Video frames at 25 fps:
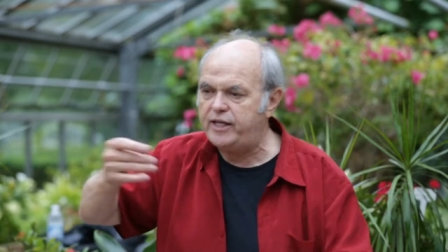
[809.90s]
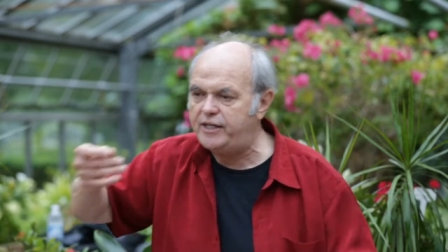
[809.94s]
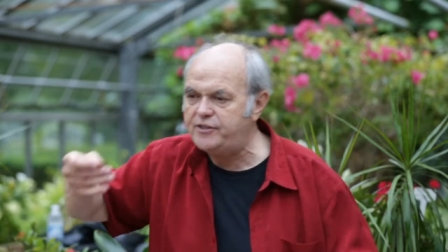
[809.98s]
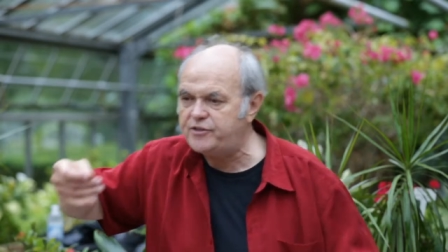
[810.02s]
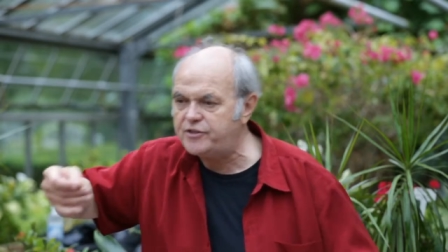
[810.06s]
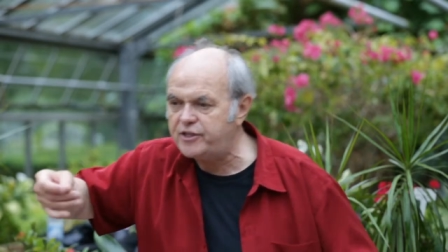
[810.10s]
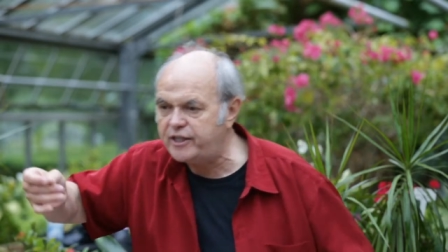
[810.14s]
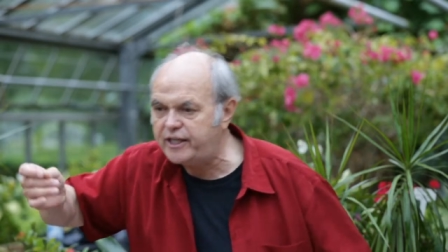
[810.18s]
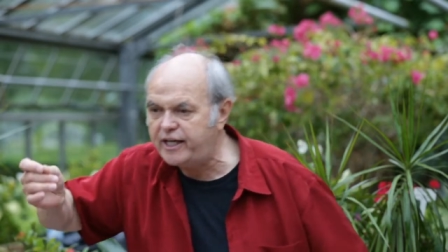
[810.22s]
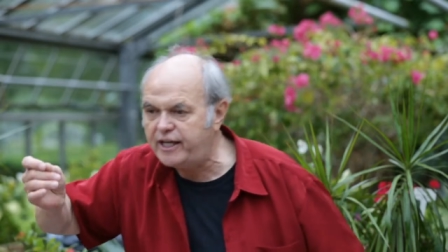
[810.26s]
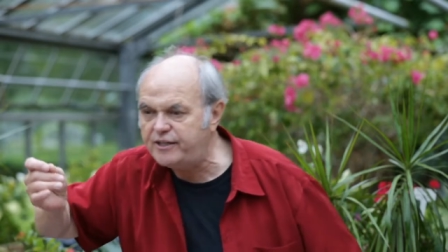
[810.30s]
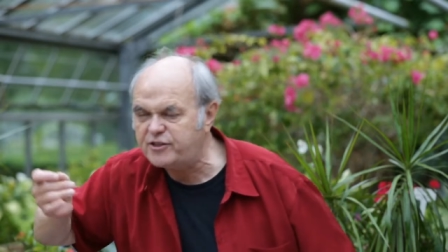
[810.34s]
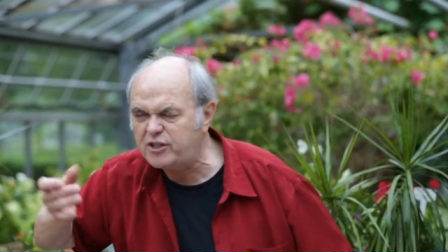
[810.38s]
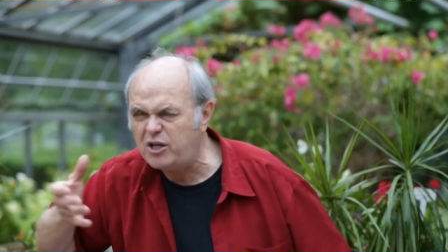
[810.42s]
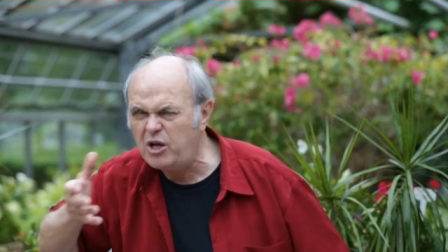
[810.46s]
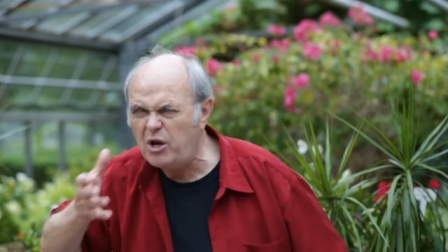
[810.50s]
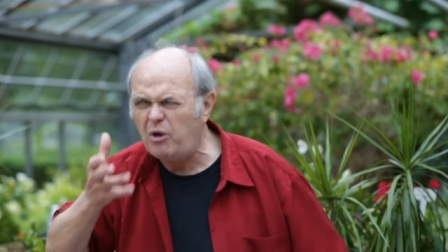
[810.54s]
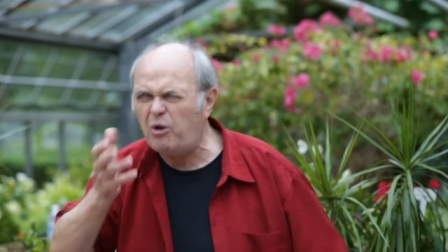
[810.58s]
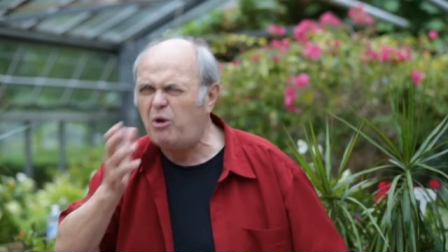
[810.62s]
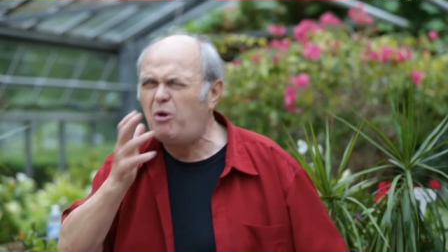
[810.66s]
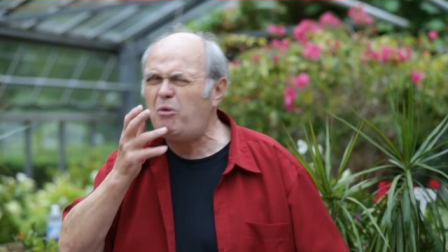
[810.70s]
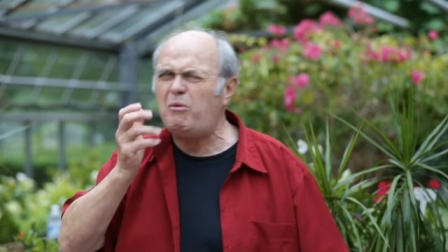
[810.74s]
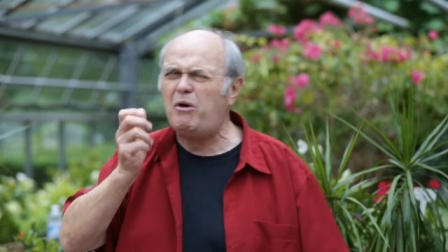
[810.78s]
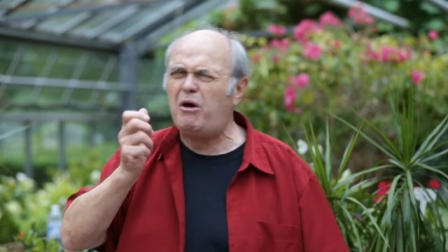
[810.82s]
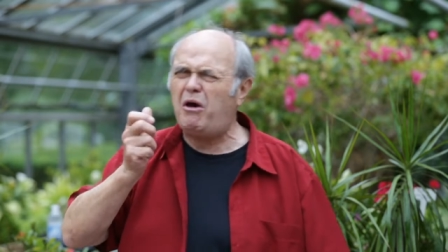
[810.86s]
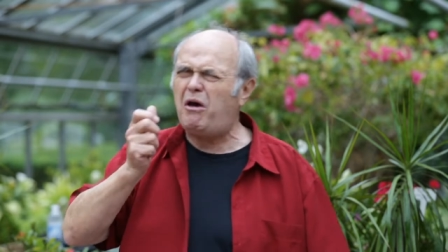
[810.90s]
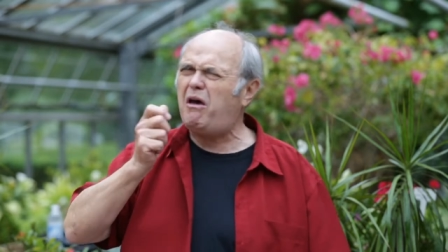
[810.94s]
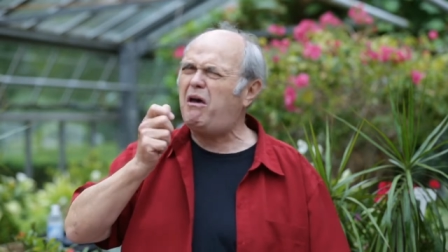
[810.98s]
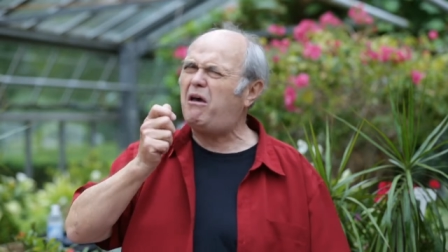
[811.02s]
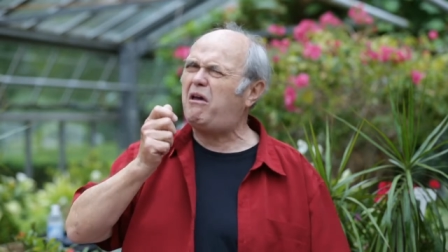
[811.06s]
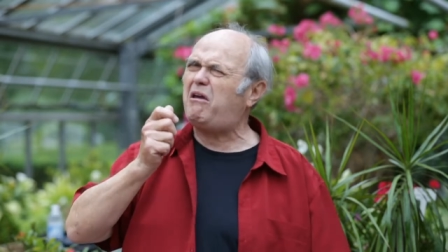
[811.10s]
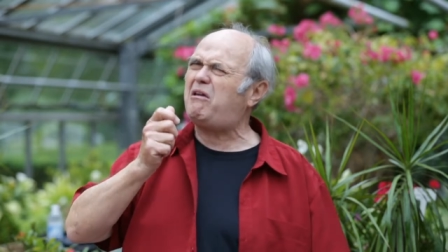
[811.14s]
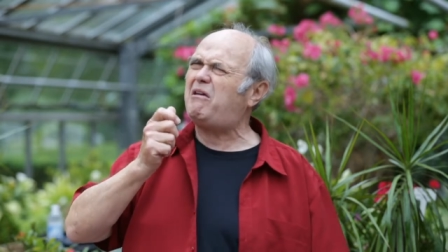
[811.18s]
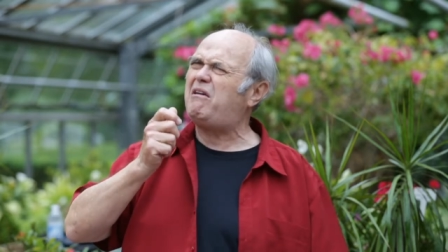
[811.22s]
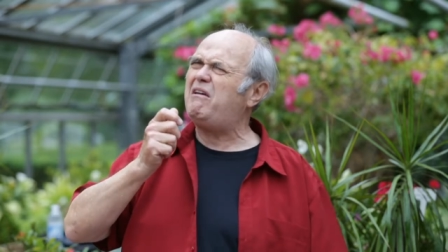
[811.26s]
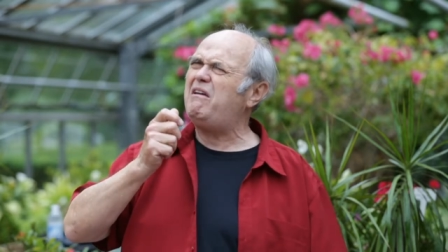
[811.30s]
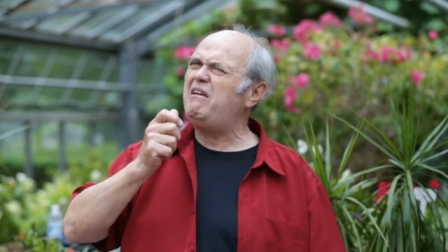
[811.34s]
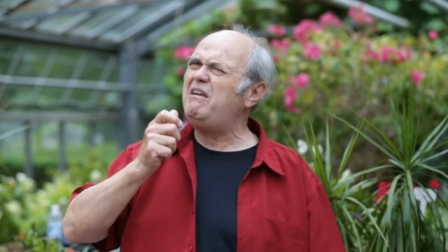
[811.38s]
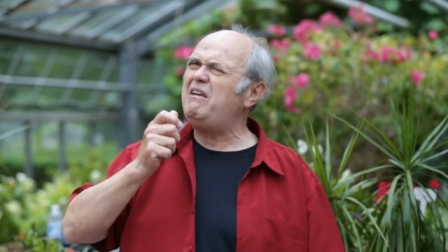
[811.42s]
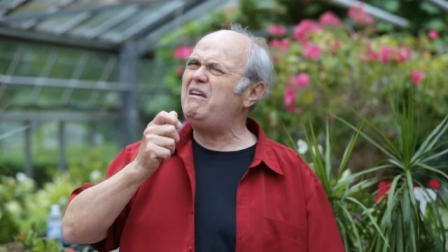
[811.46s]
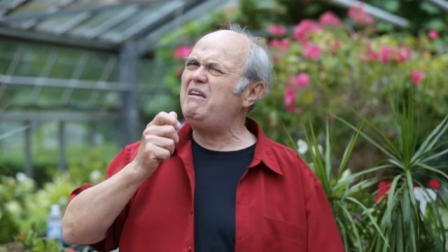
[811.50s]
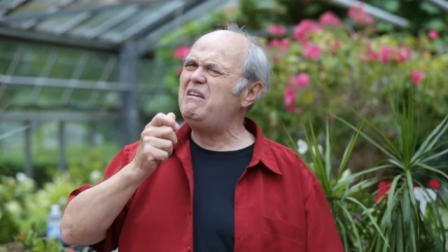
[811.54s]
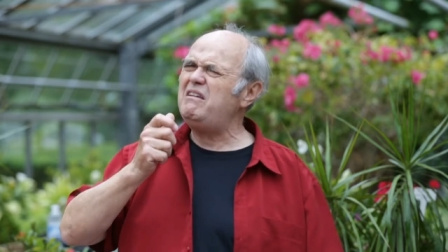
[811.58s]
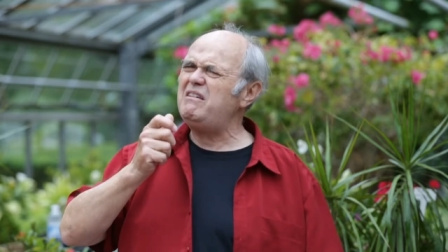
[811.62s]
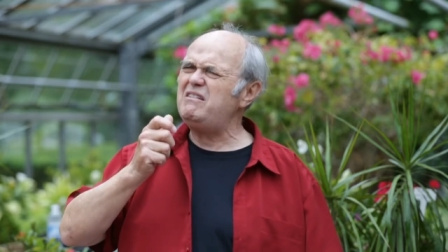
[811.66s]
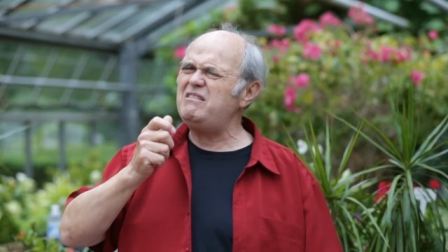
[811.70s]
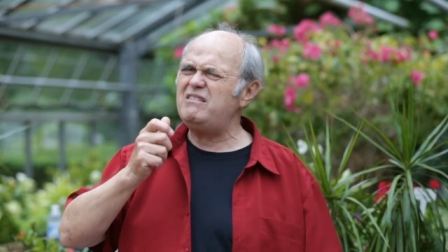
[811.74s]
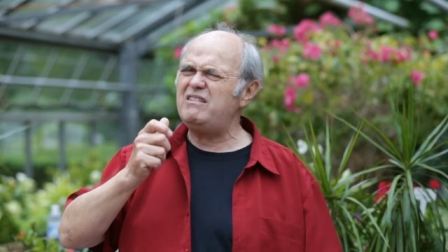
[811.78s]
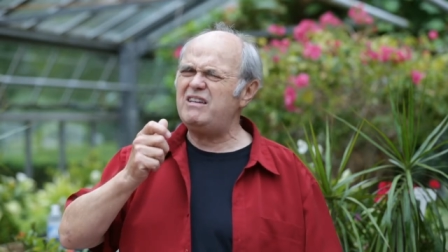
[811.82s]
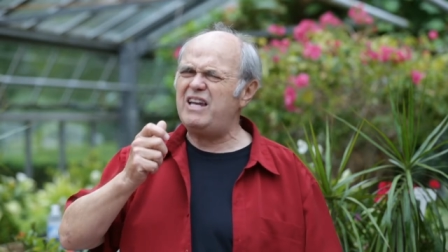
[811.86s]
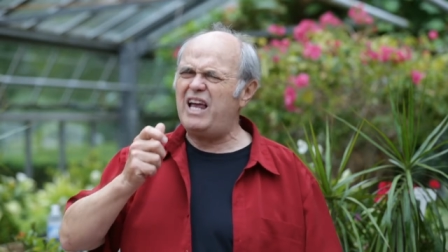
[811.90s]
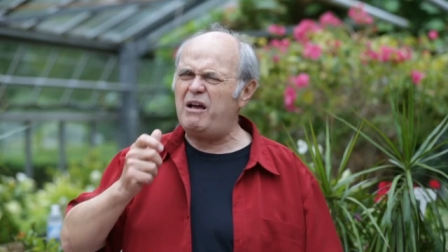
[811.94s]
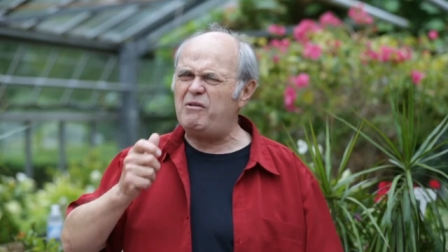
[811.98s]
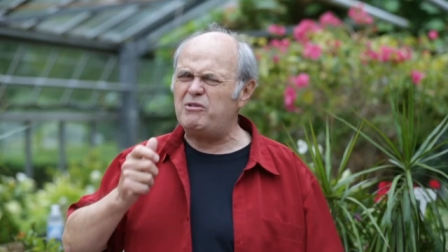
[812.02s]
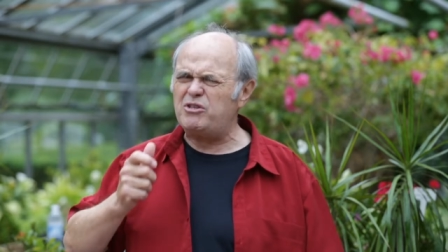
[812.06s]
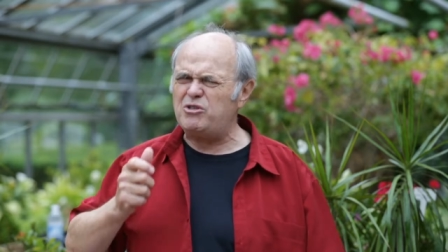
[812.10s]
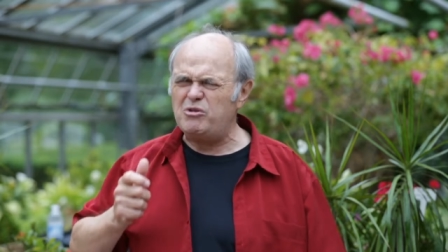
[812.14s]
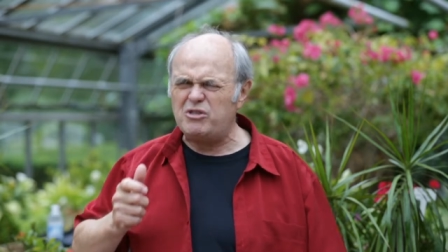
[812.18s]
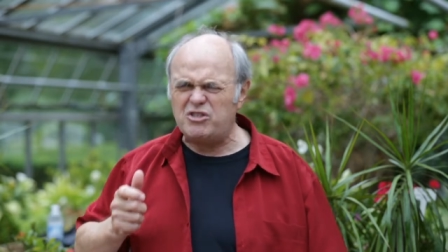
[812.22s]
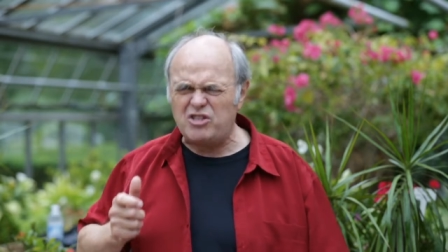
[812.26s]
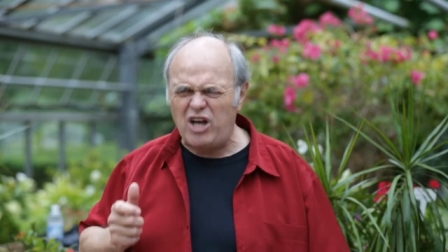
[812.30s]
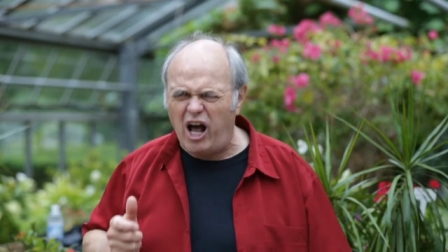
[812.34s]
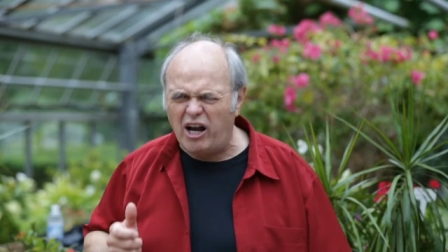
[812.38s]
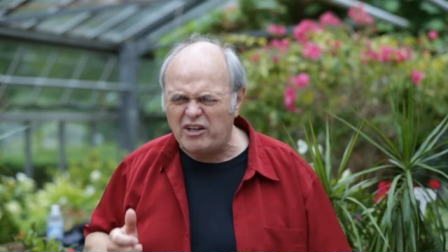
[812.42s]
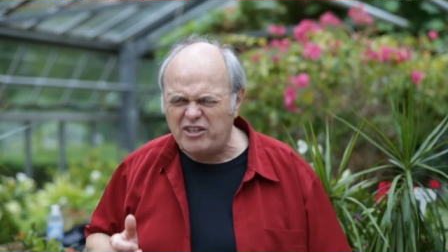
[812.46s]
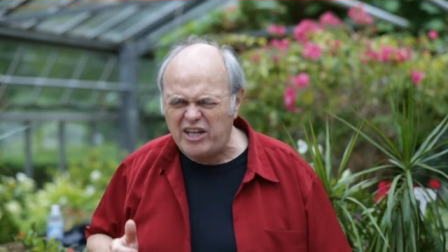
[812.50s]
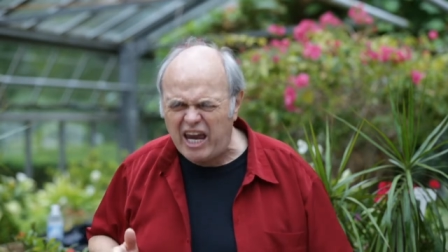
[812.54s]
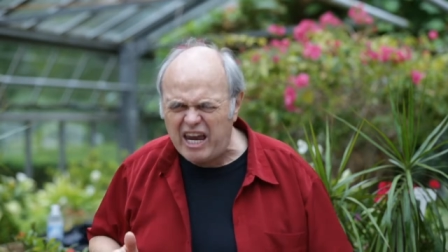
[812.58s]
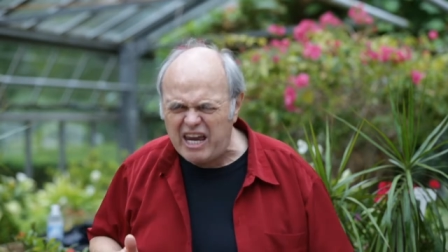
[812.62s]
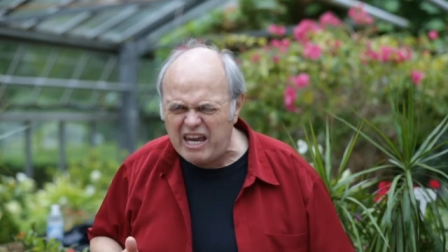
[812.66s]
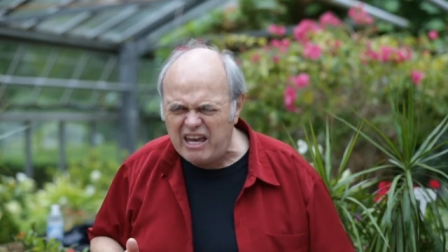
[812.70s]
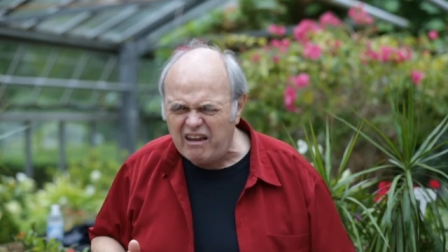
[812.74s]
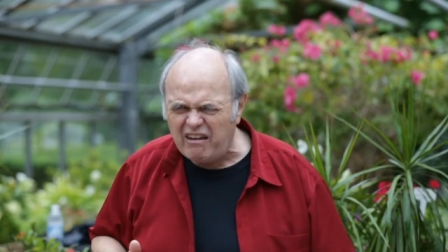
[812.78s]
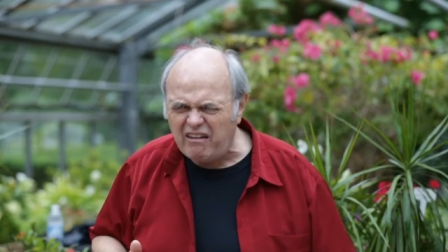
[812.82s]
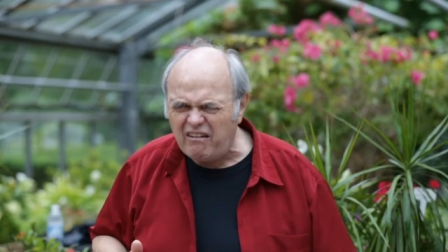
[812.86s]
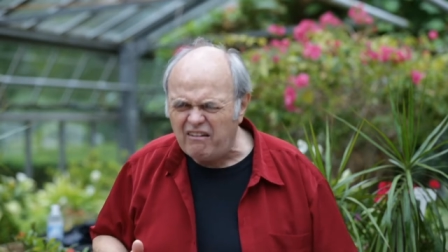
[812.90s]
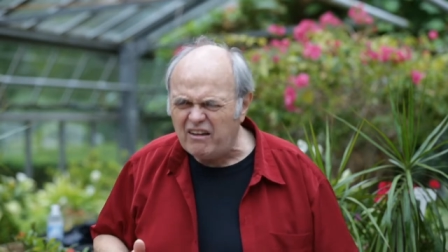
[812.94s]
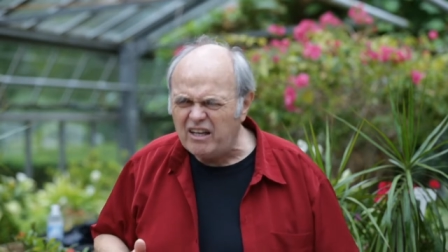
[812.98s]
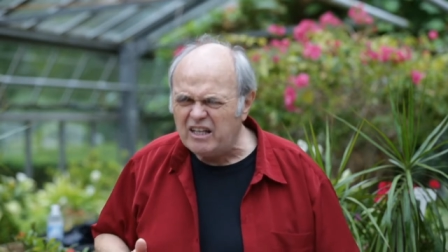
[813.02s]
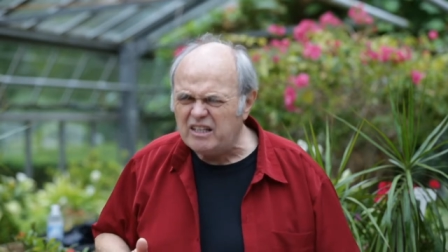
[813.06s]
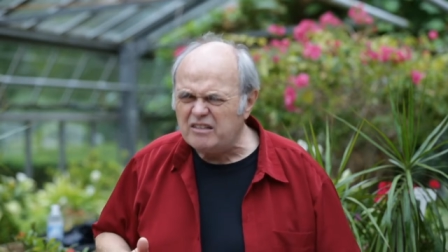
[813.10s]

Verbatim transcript: tasted it again, and said, Oh my! So now it's too salty!